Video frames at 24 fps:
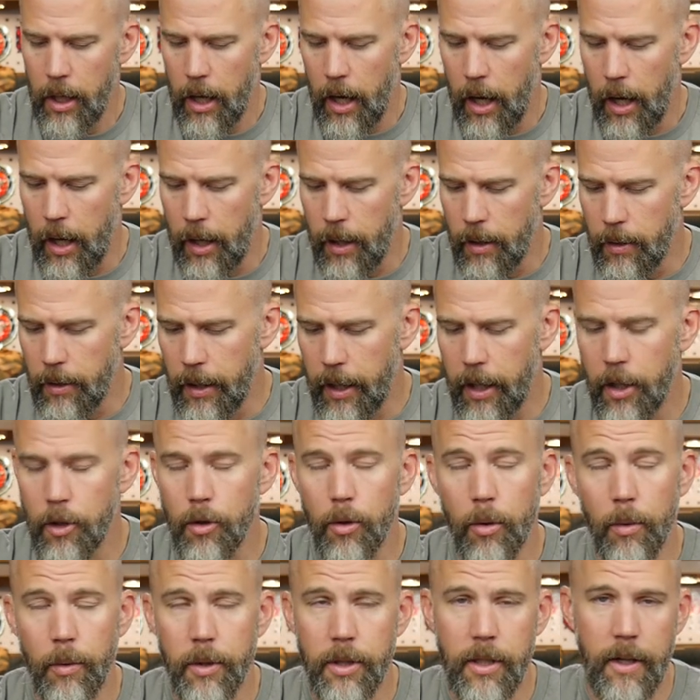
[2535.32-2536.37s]
Uh,
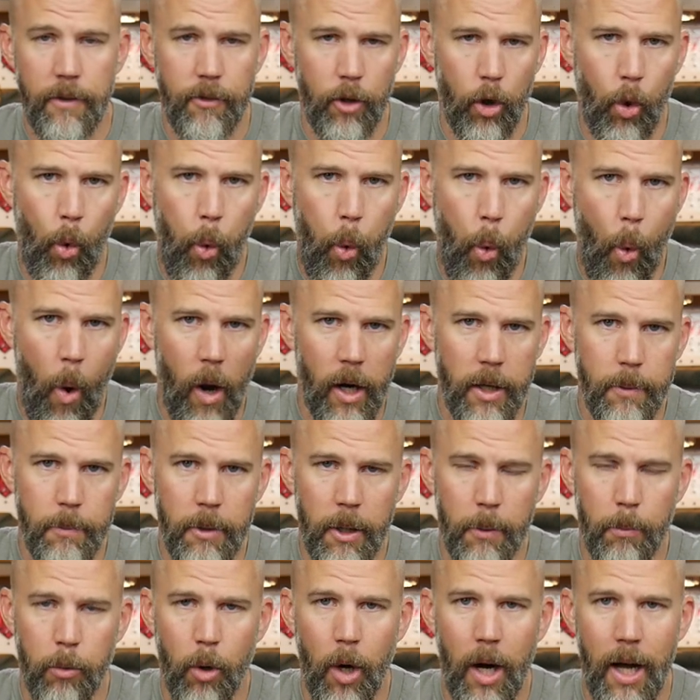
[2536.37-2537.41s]
Andrew was having quite a bit
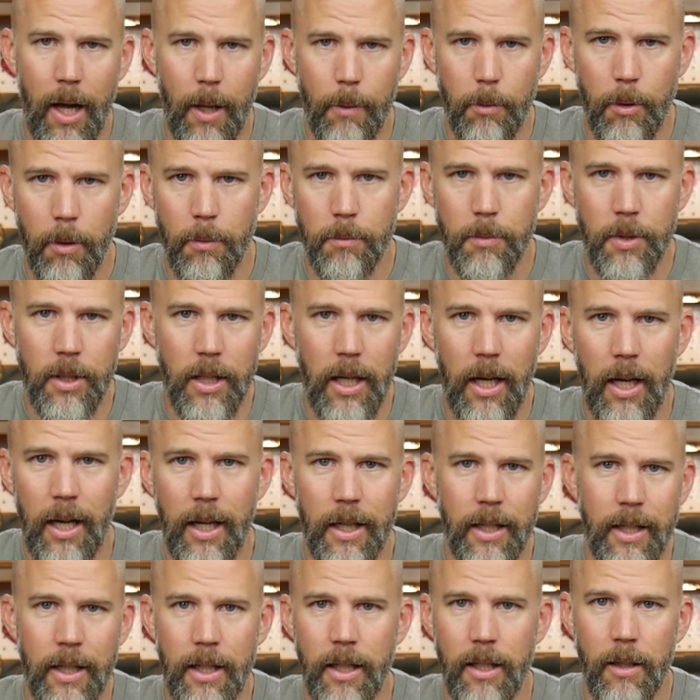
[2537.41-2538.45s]
of problems uh,
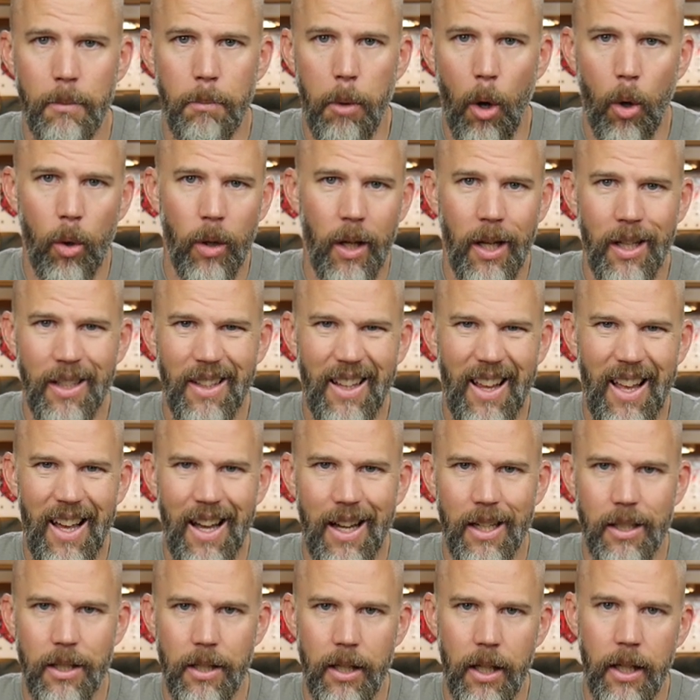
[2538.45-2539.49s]
getting the bolt
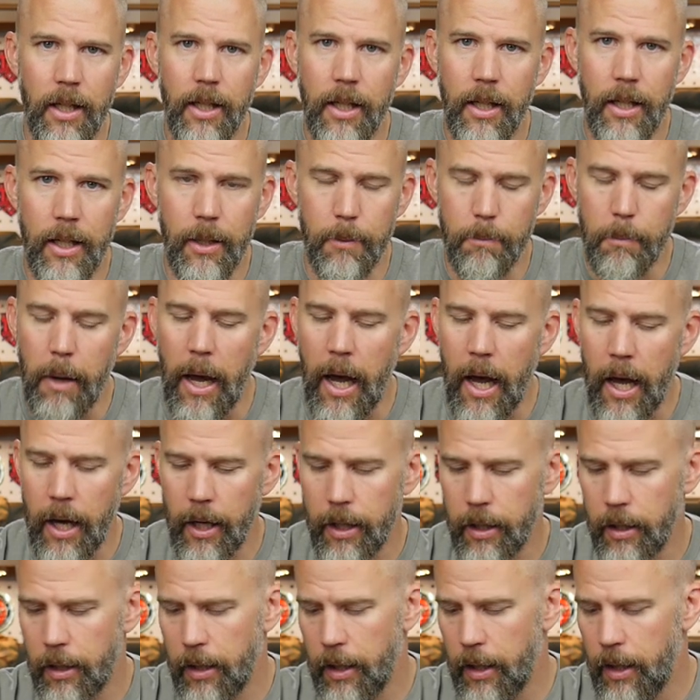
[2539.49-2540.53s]
unlocked and getting it
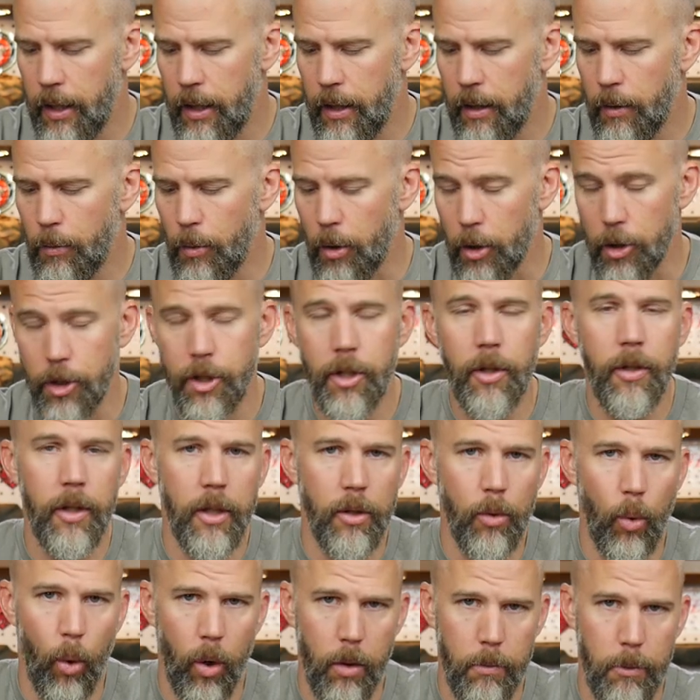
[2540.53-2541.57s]
back, and we were shooting
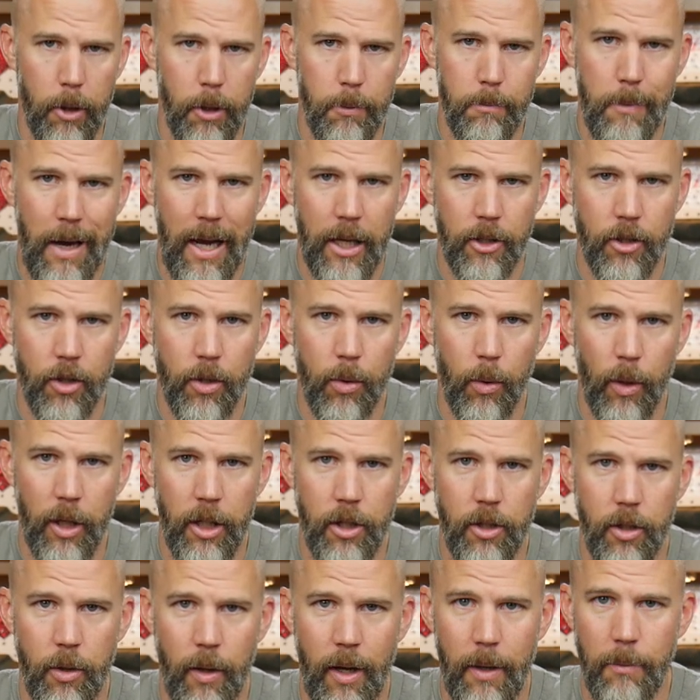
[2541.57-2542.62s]
Norma Match
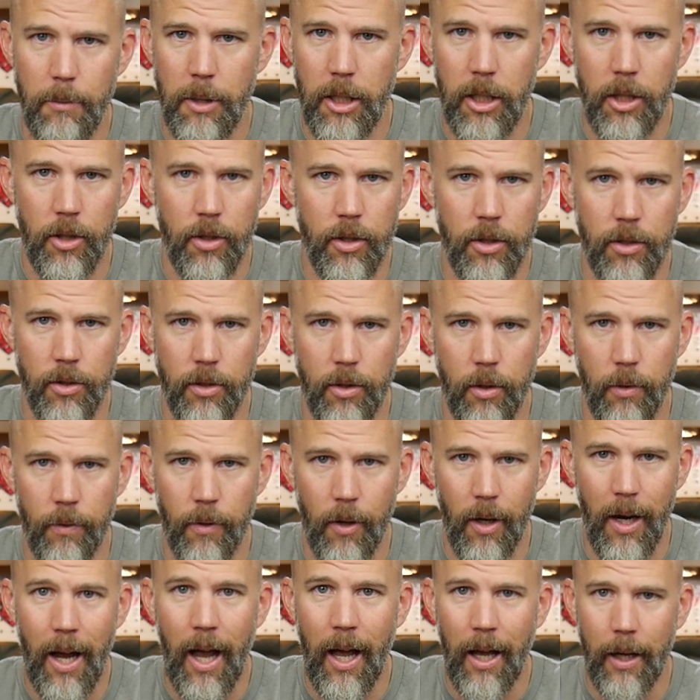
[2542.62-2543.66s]
twenty-two ammunition, so
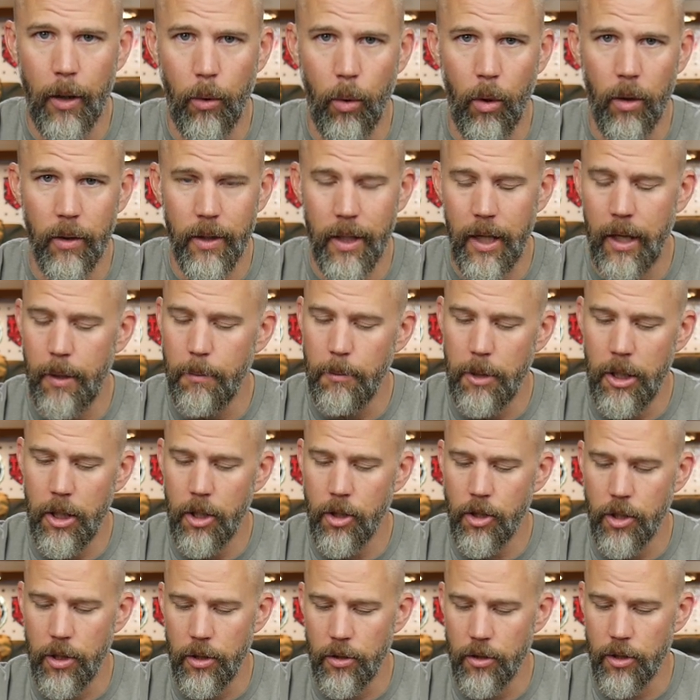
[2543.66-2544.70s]
very high quality
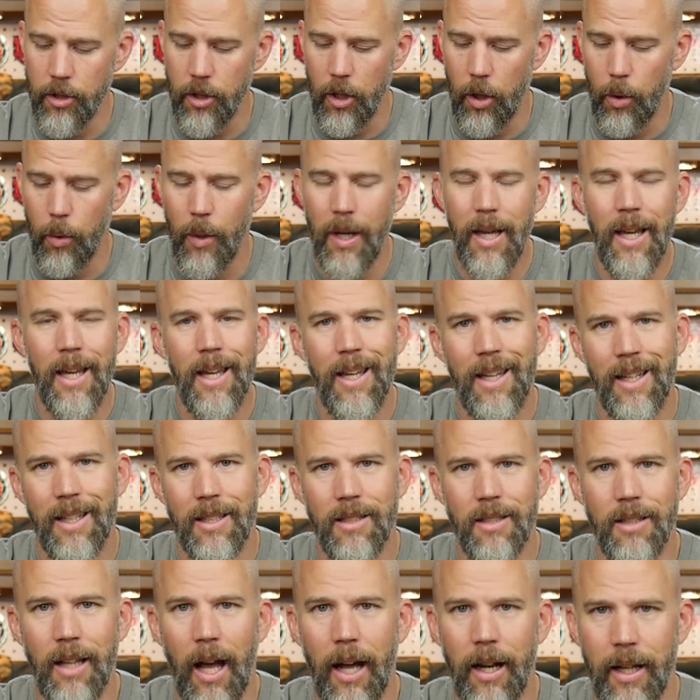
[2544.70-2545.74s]
ammunition, so
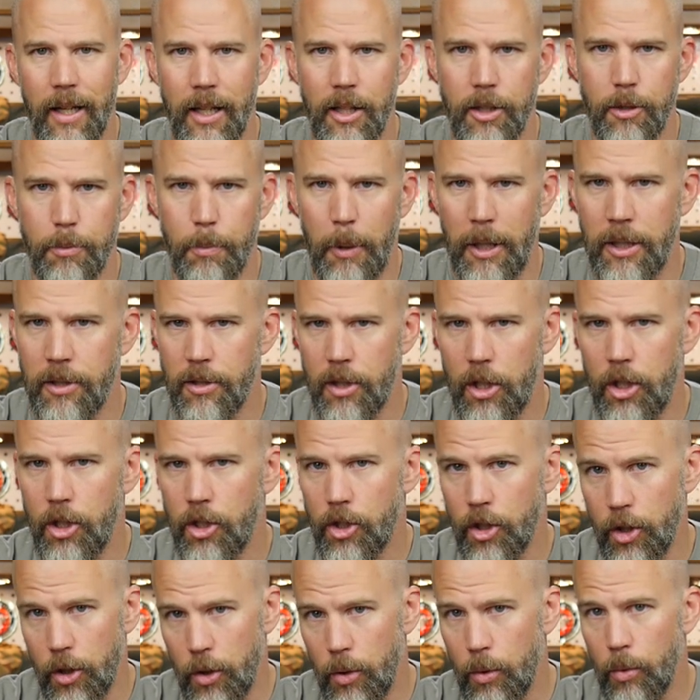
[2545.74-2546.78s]
it's not a headspace
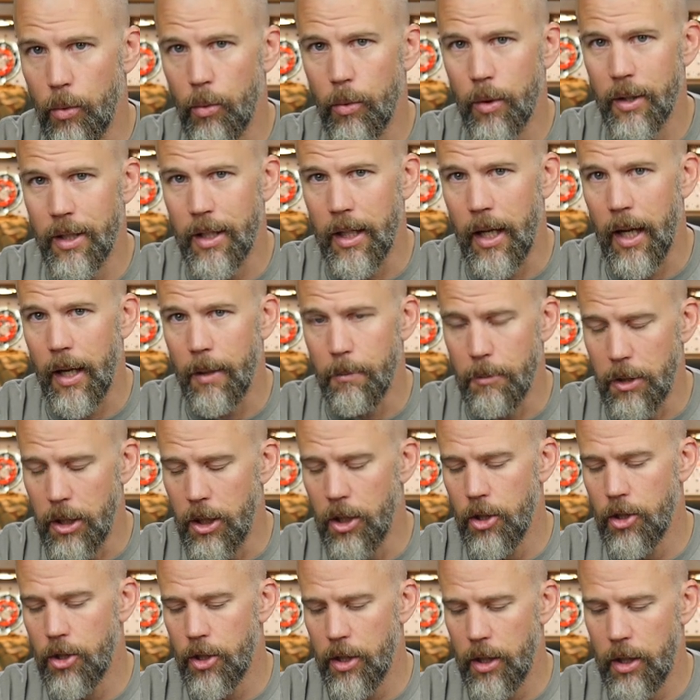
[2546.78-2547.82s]
issue with the
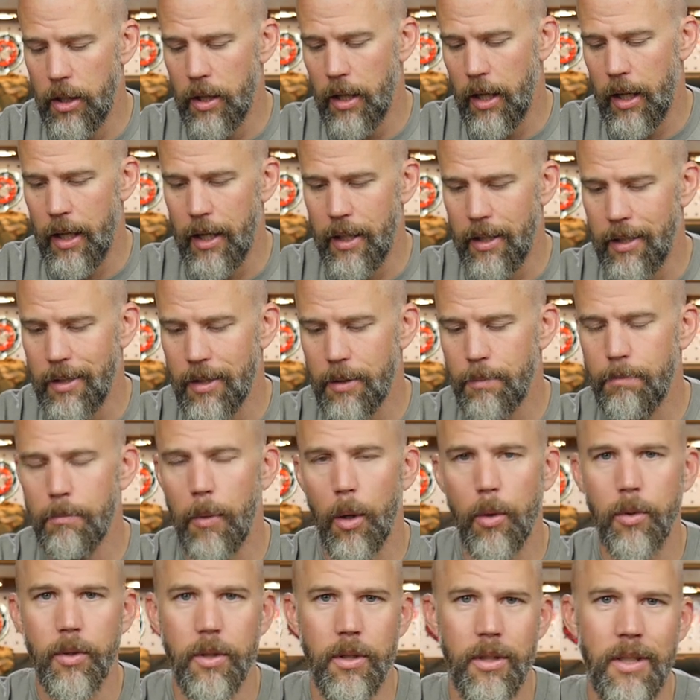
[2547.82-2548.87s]
ammunition. Uh, it is
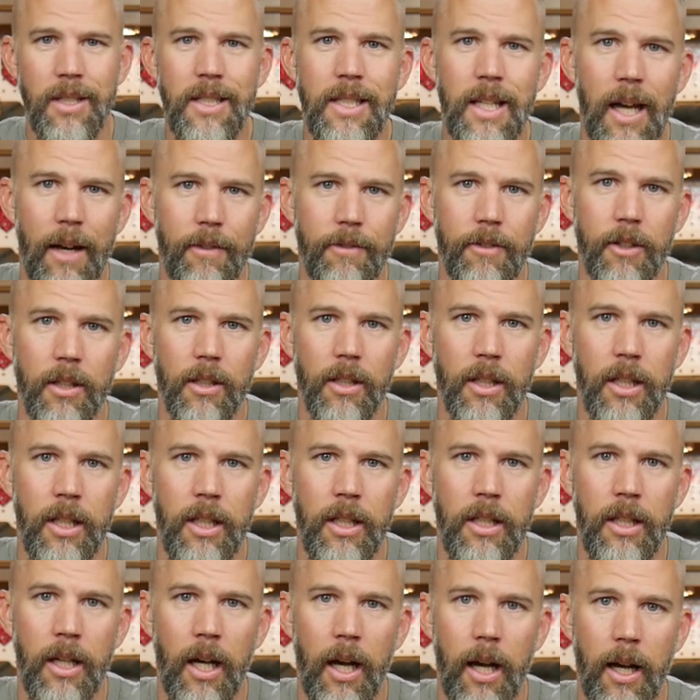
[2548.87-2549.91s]
most
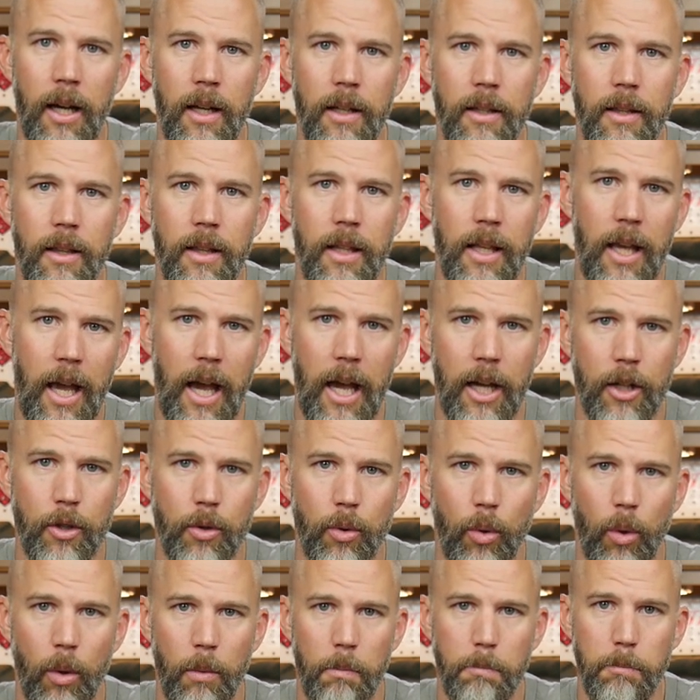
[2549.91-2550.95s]
definitely uh, the
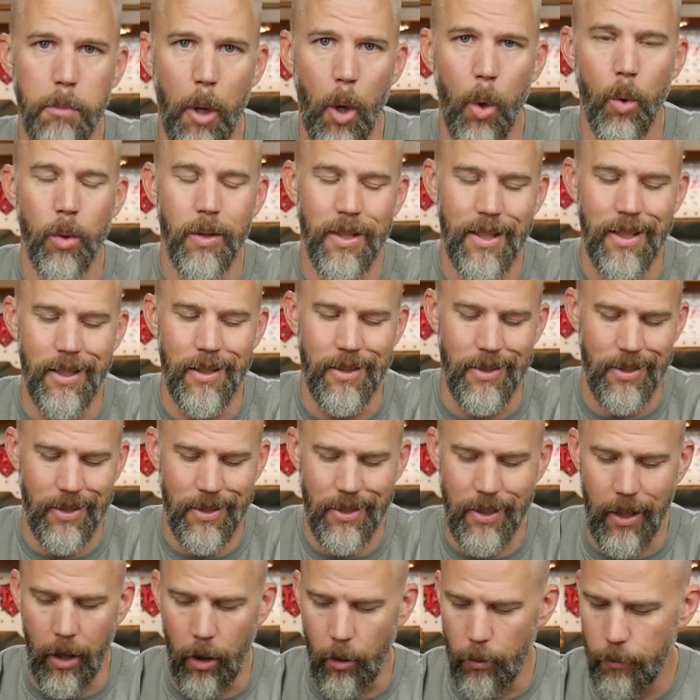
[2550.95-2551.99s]
actual bolt
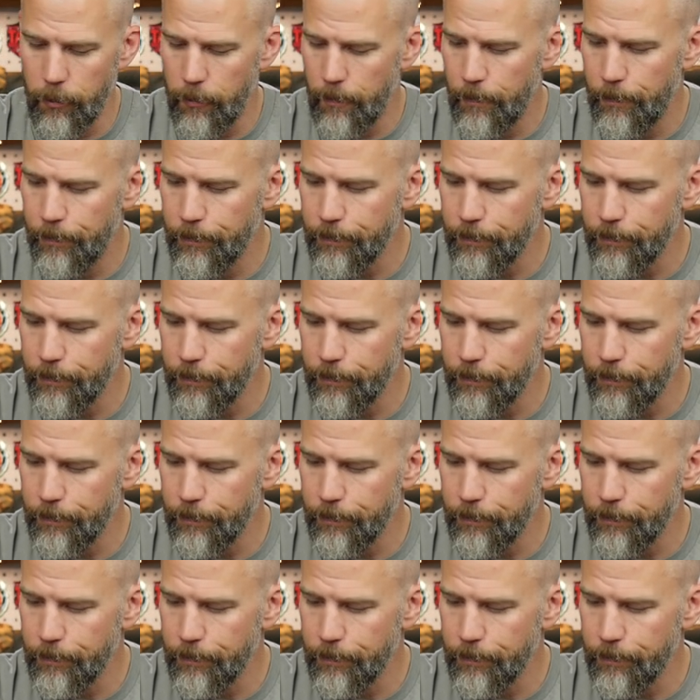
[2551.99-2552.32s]
itself.